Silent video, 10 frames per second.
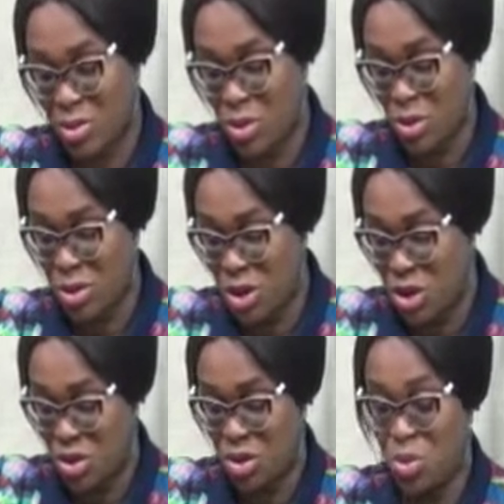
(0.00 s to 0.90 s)

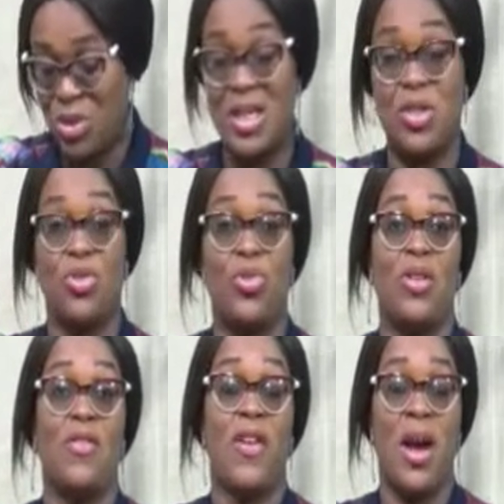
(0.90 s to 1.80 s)
condition known as
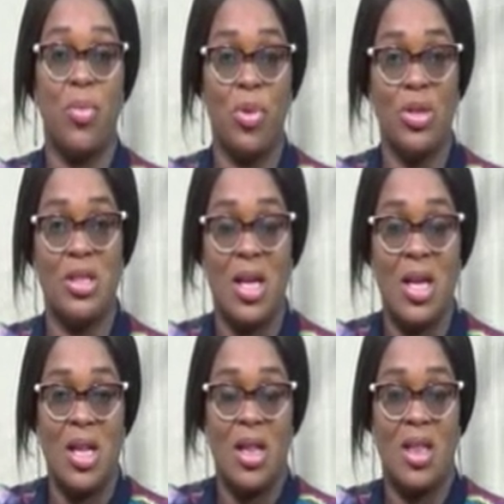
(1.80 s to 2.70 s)
uterine fibroids.
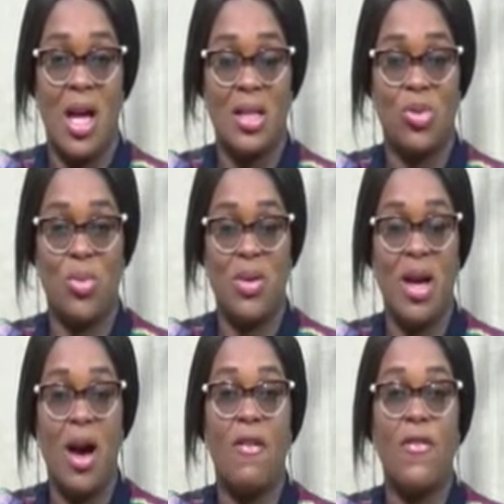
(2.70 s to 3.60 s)
That will be
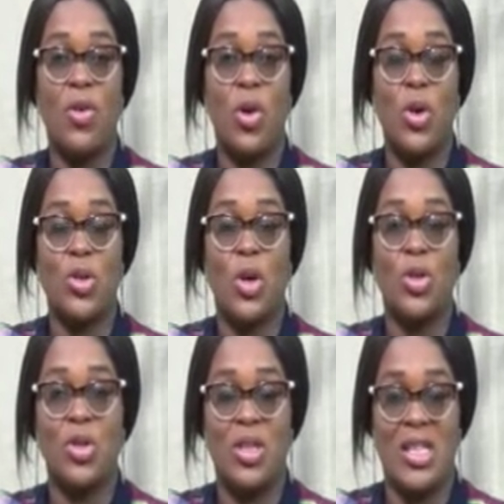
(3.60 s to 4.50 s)
our focus
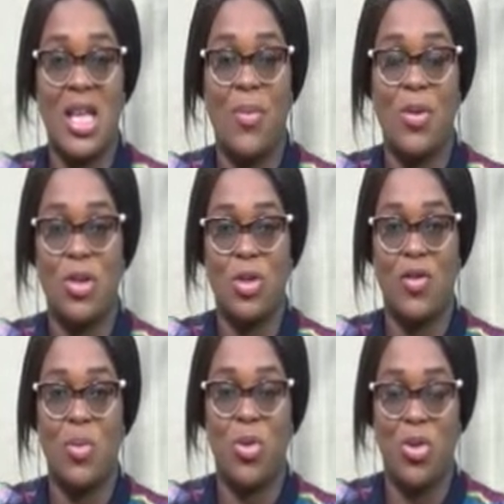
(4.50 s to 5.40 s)
on today's episode
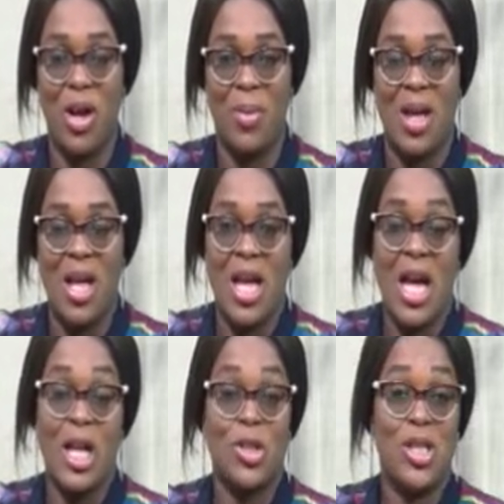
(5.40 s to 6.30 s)
of the program.
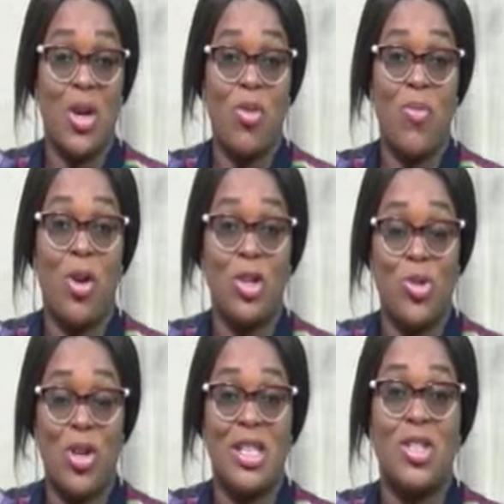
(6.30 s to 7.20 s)
And today we brought
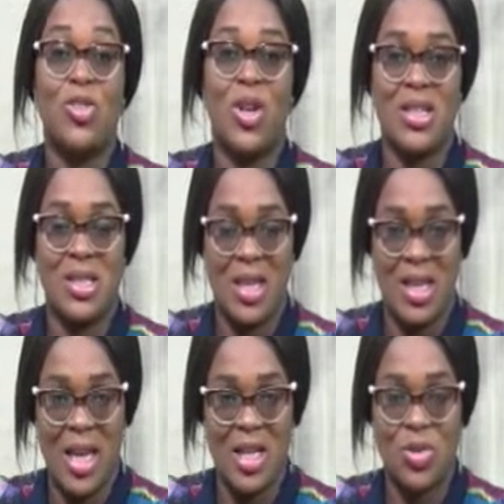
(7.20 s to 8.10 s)
you an interesting
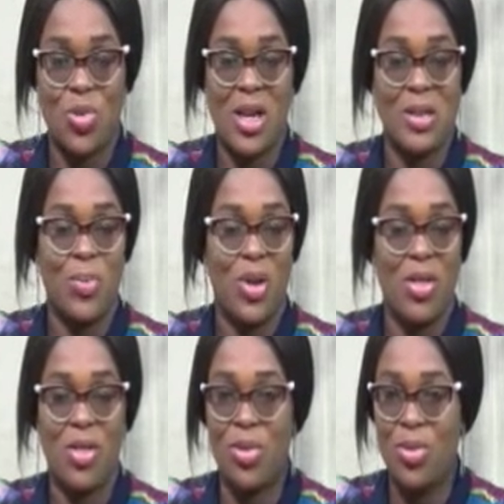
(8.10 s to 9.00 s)
guest who has
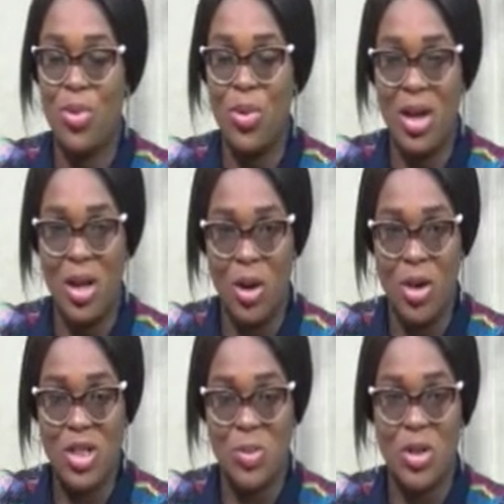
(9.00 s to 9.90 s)
been through a
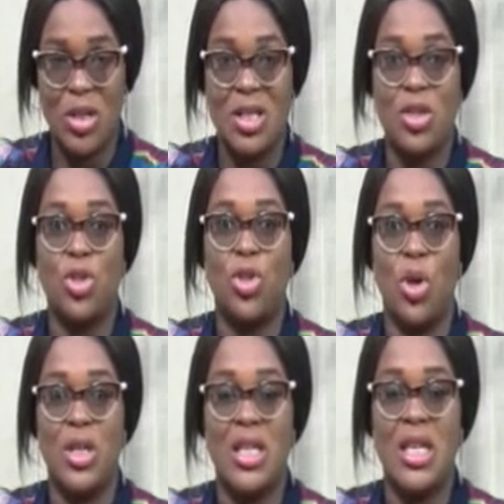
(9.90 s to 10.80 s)
lot. She's been on this
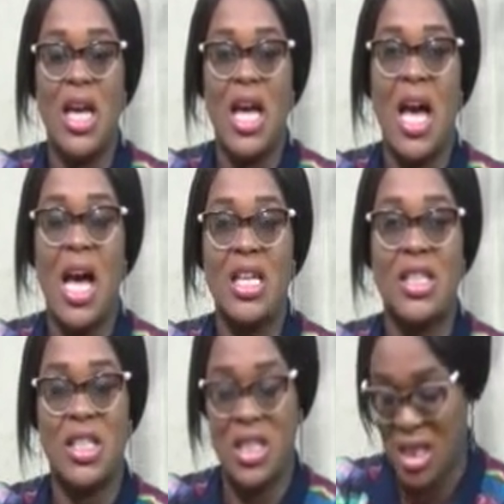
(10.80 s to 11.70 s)
journey and
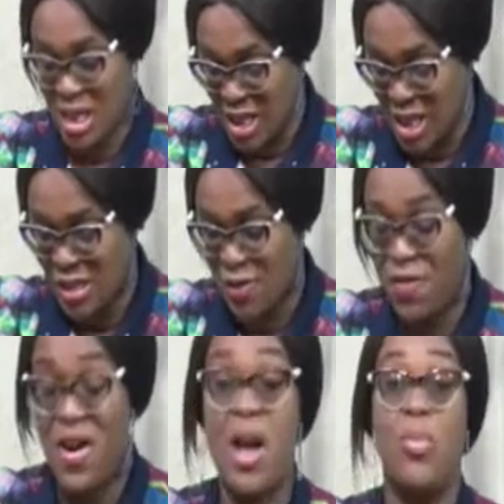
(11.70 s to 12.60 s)
she is a
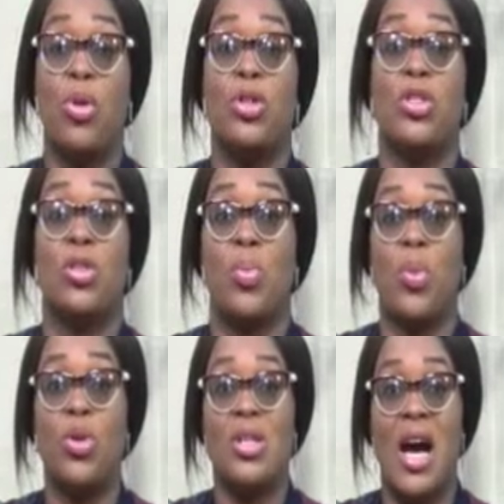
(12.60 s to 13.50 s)
fibroid
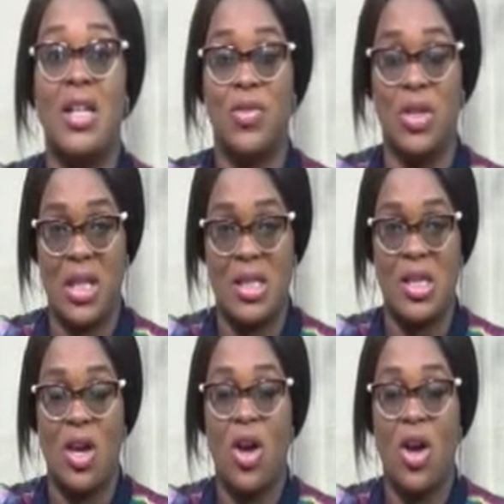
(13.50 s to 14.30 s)
support advocate.